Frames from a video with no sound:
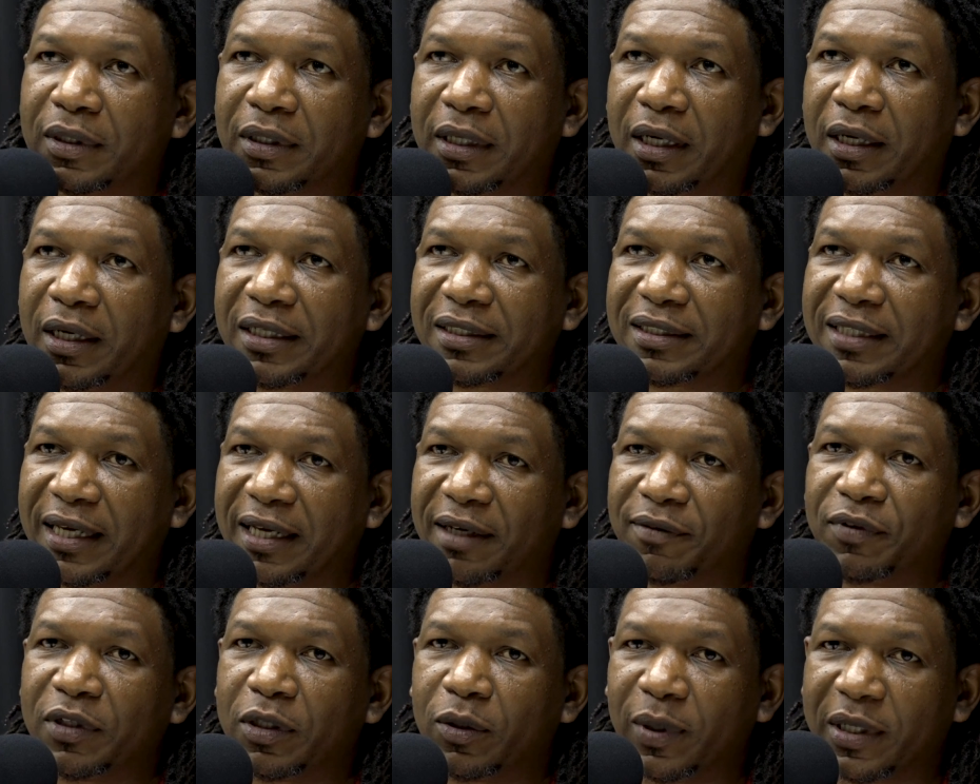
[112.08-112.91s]
It's a
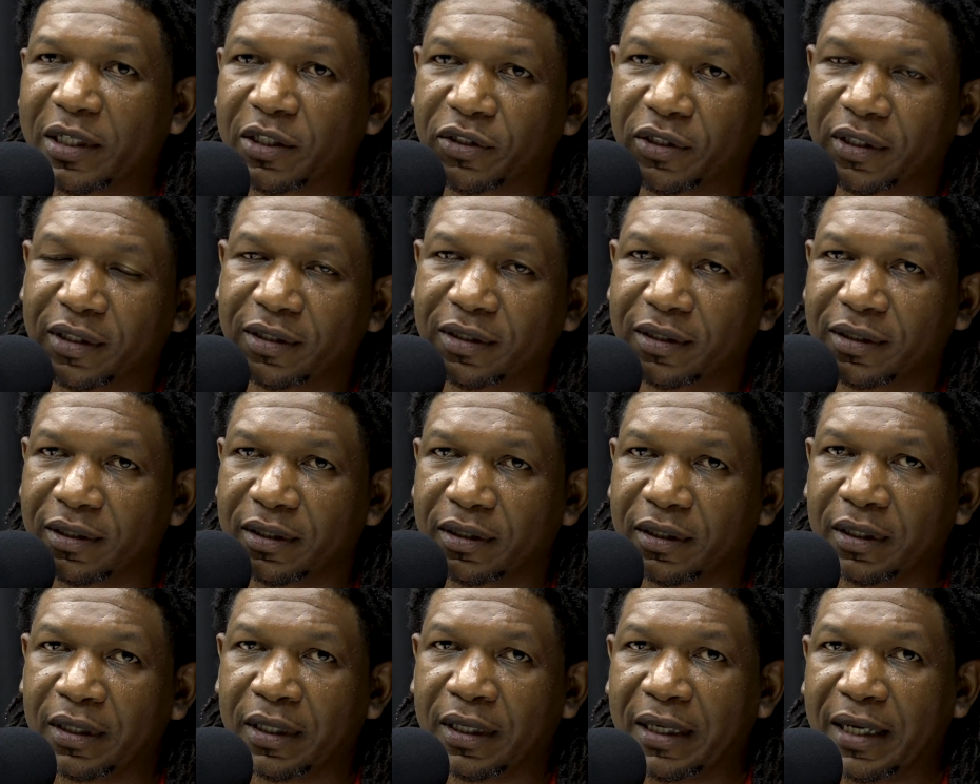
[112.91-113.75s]
heavy question.
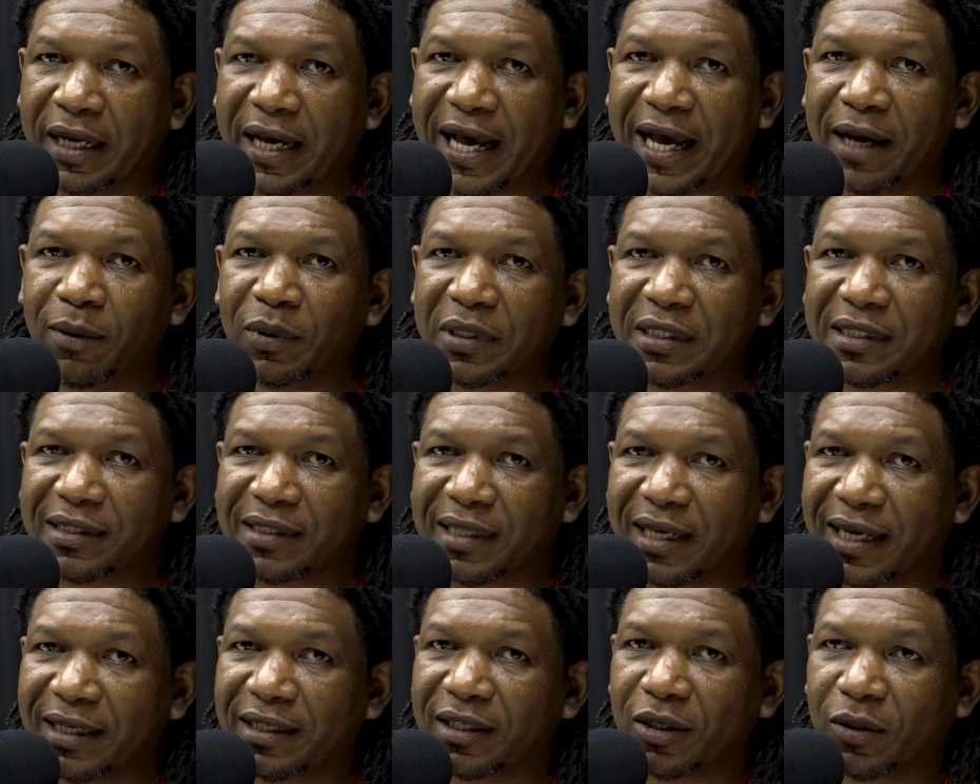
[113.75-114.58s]
I would
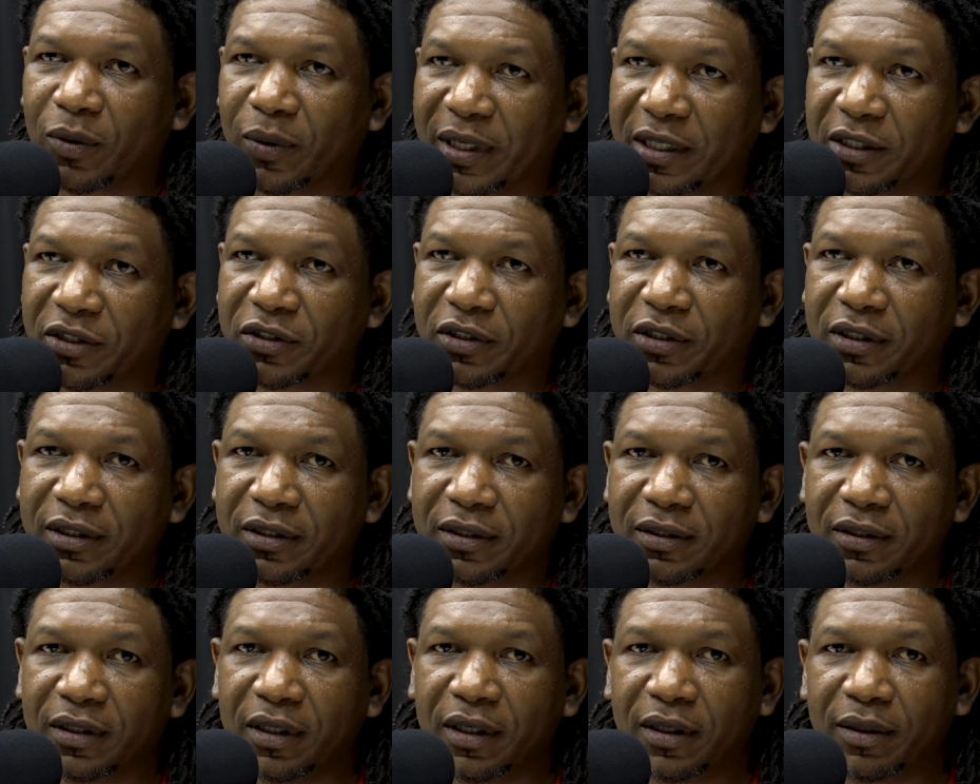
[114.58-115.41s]
start the
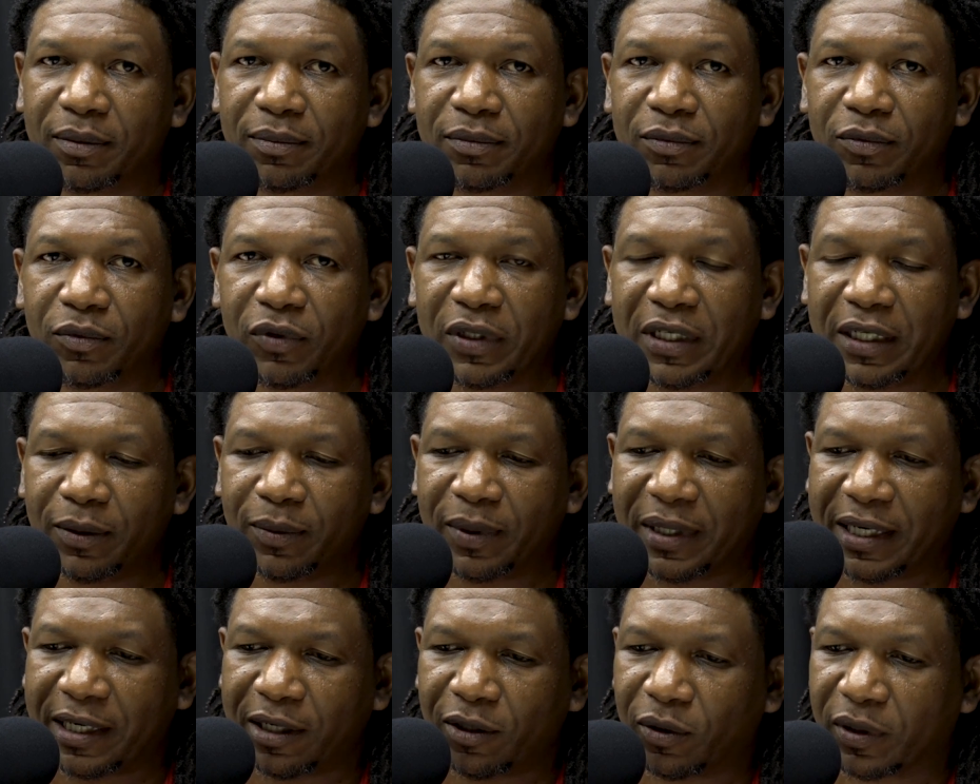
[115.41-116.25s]
question really
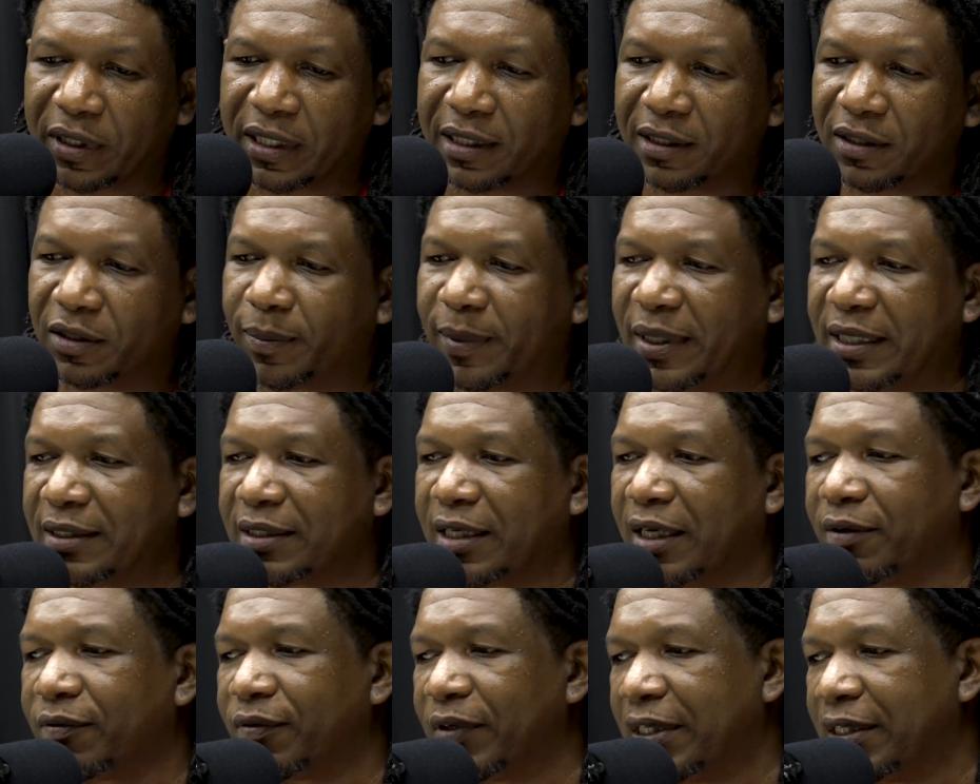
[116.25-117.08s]
when I look into
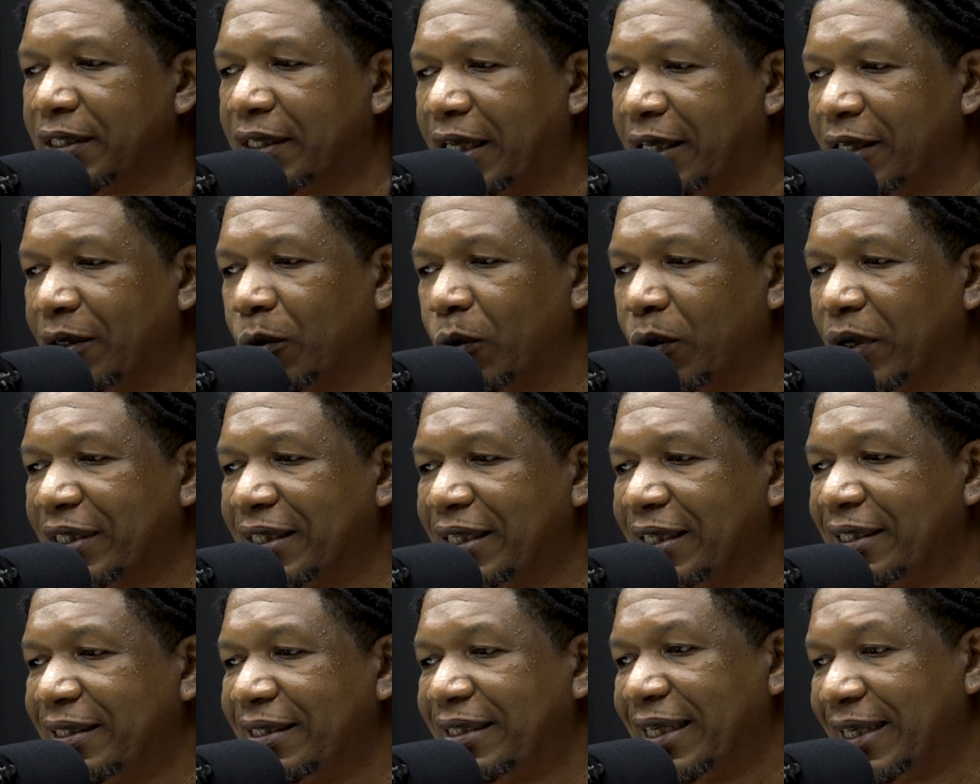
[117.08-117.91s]
myself in what
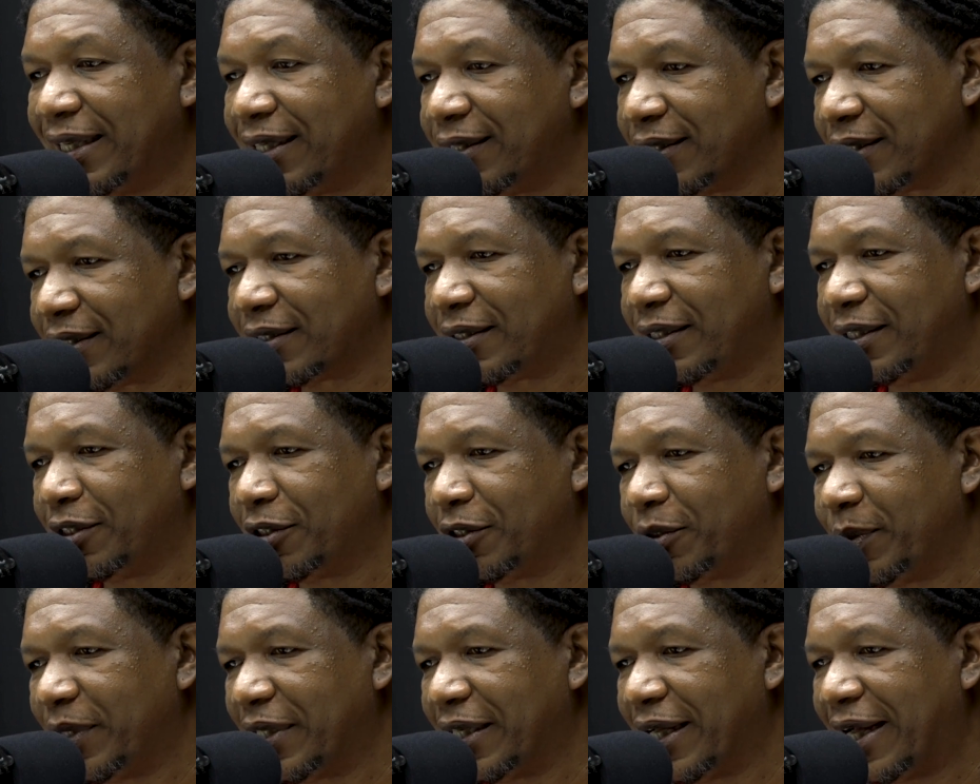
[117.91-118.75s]
he did
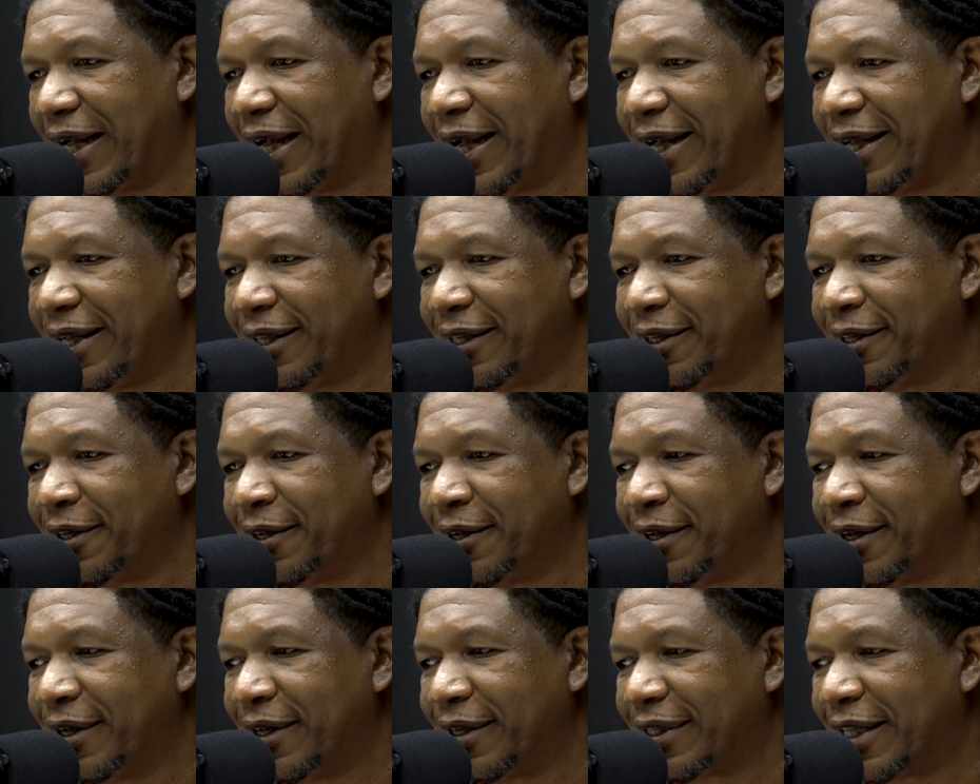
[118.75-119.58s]
teach me
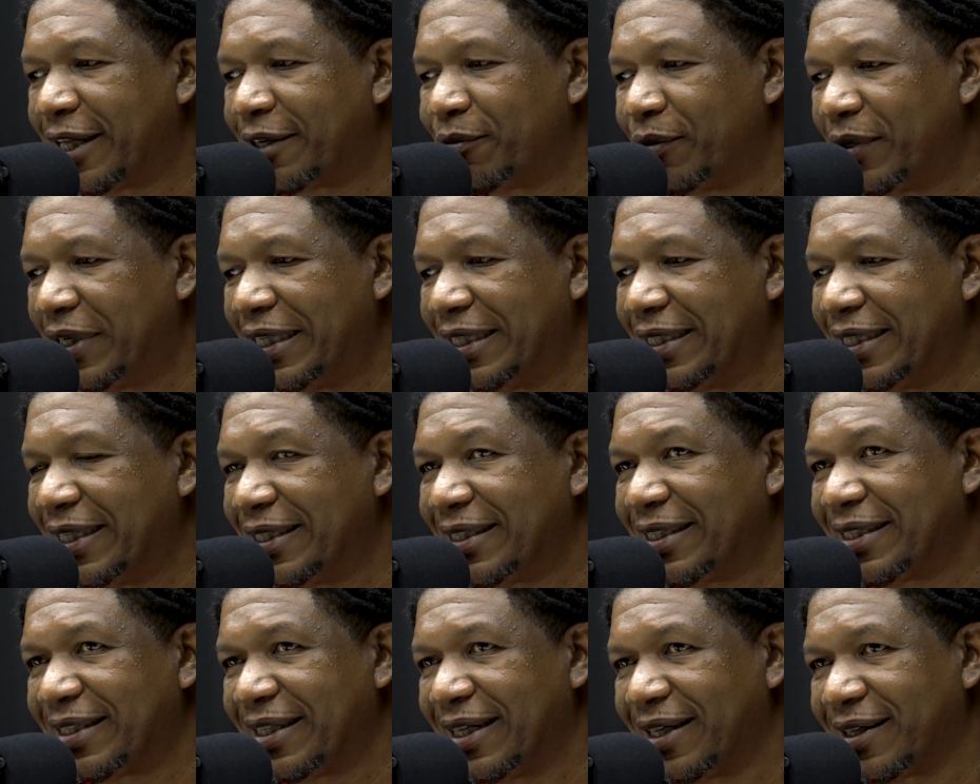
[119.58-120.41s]
that really
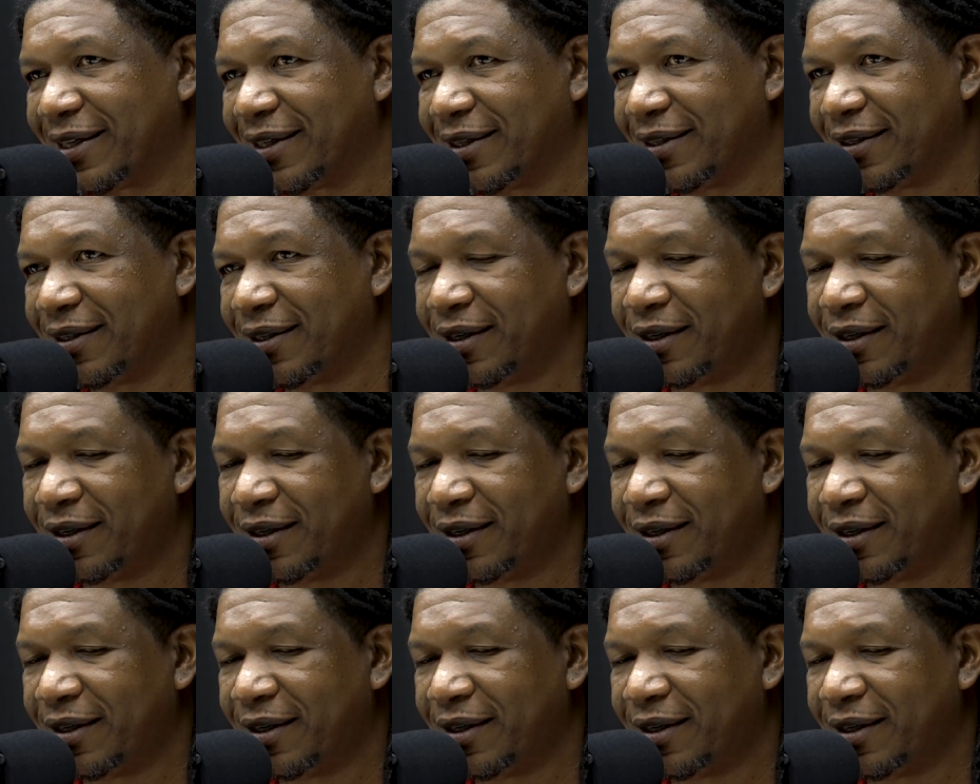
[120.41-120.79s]
did stick.